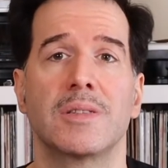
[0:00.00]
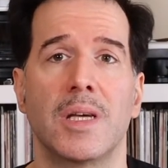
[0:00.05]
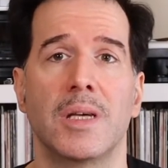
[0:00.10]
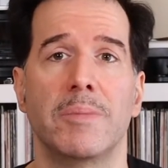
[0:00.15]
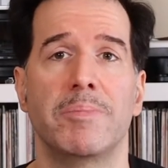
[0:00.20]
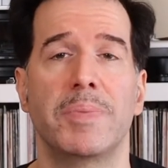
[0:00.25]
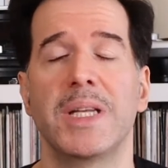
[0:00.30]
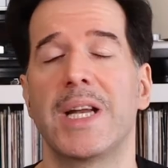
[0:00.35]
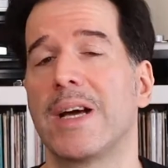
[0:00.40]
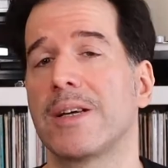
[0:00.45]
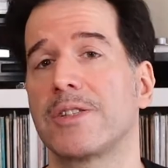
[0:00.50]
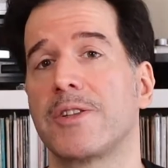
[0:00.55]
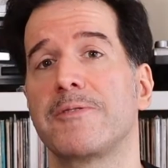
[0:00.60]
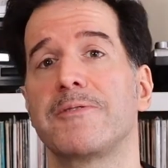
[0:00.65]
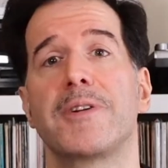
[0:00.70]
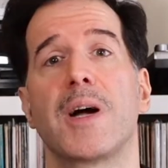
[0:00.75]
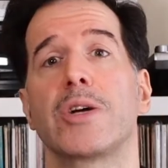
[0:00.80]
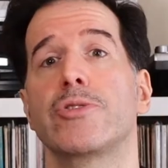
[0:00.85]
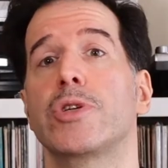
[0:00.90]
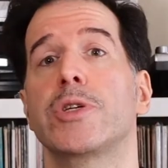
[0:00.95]
It beat out the
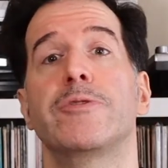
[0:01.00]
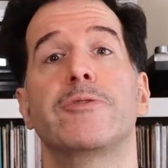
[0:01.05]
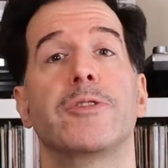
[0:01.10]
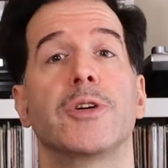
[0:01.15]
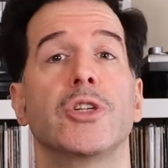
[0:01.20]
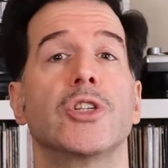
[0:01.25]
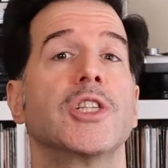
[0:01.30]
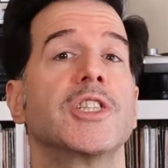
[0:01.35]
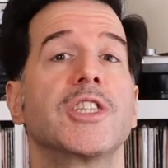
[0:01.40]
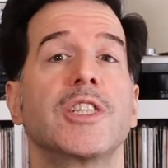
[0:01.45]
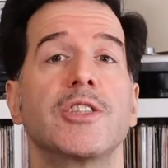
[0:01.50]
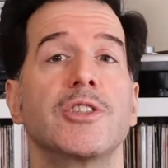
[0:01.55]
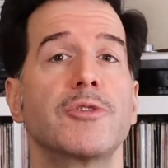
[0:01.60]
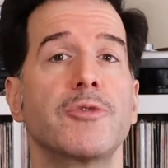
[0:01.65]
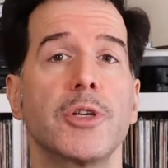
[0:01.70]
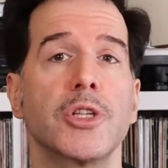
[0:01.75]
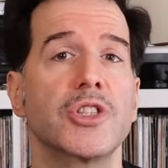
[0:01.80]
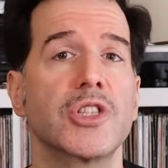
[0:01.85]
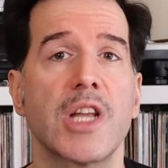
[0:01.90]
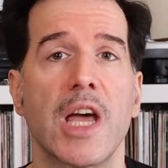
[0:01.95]
Fiery Furnace's
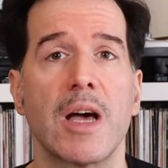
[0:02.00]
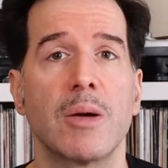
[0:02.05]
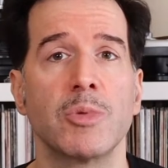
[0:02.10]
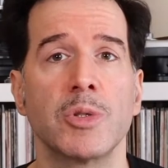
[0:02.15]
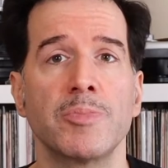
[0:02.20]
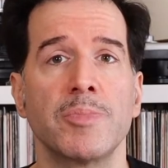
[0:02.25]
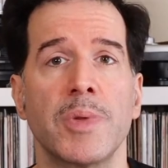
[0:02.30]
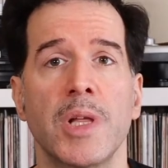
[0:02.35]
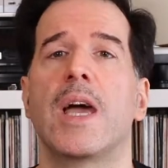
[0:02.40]
first album.